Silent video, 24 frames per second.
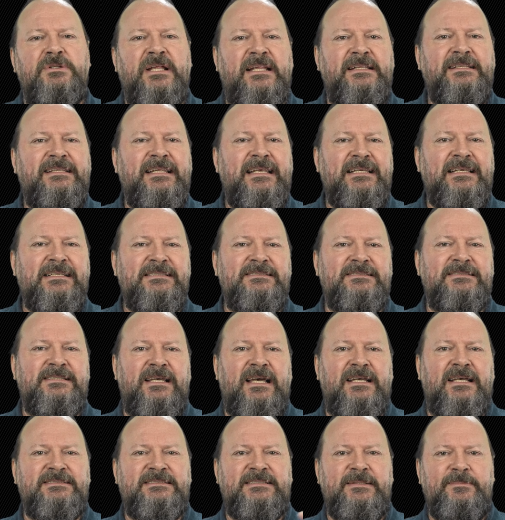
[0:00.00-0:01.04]
that these
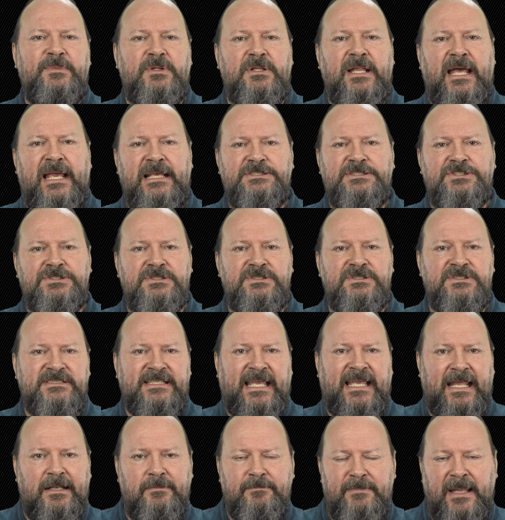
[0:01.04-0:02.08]
simulations can